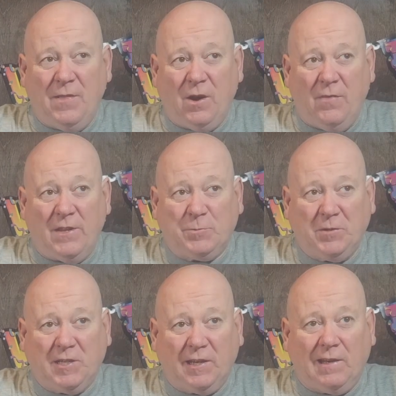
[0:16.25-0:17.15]
On this
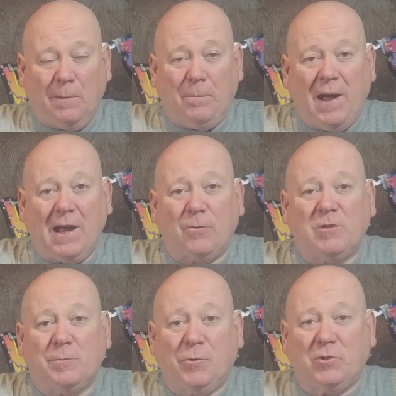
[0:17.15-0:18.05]
particular pack, we're
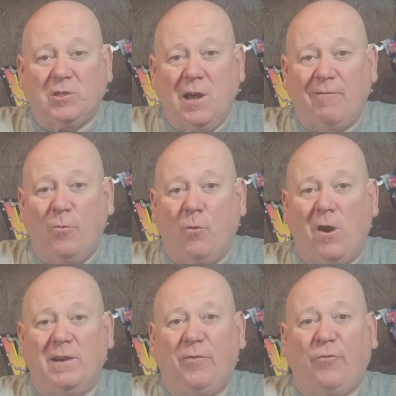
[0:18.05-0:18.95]
supposed to have a
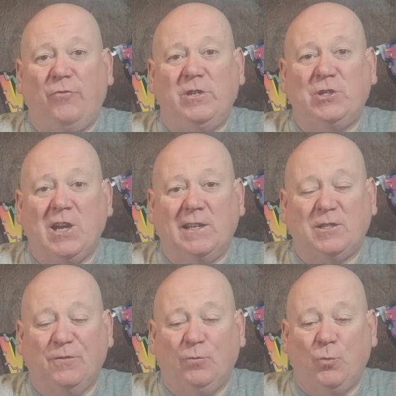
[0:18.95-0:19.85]
one in three chance
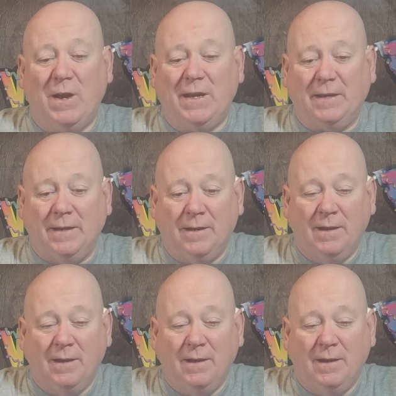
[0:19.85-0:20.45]
of winning.